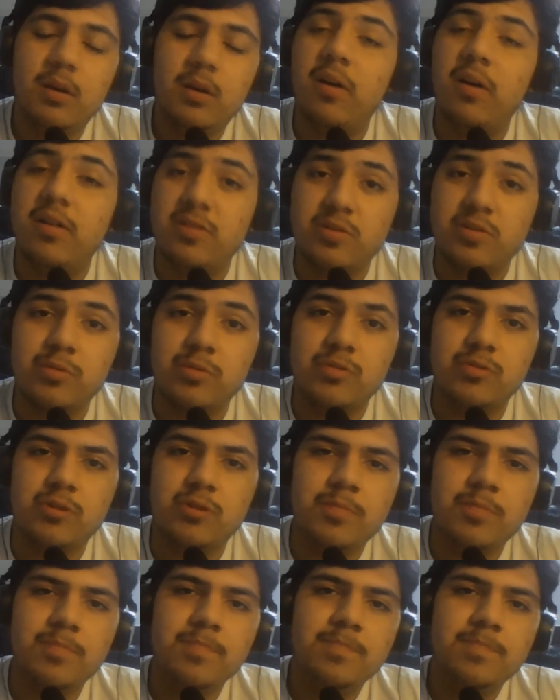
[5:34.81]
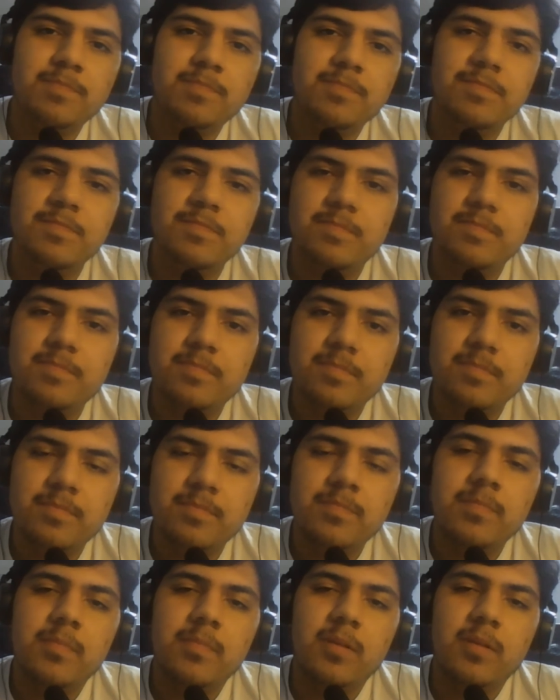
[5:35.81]
on a school trip
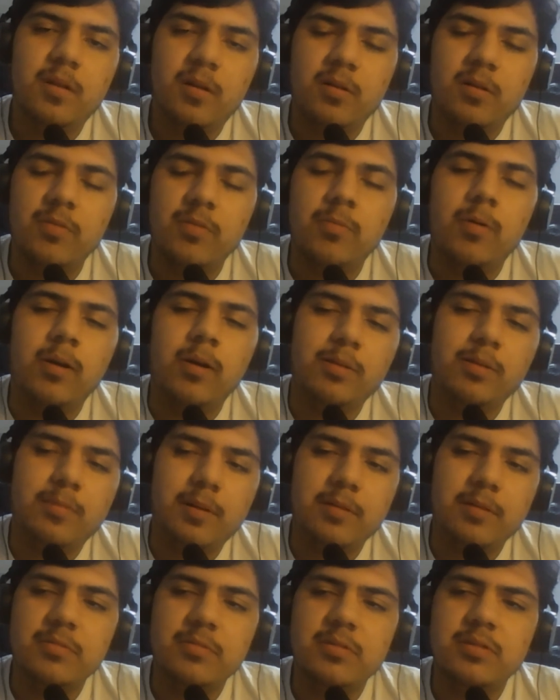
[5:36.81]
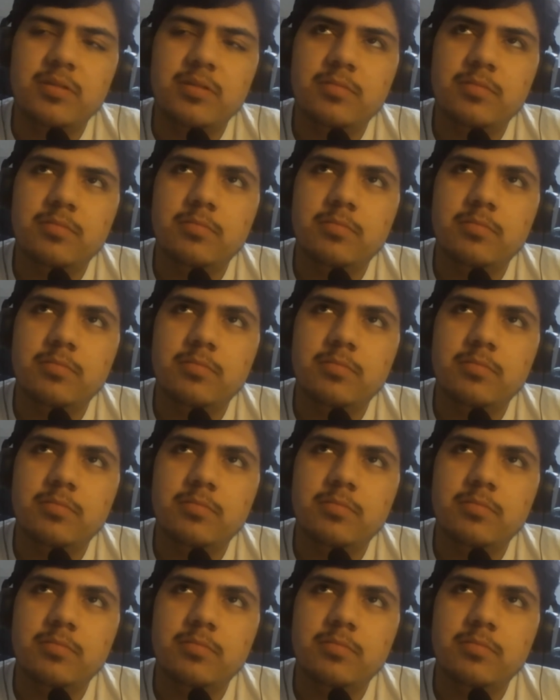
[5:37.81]
on the Rocky Mountains.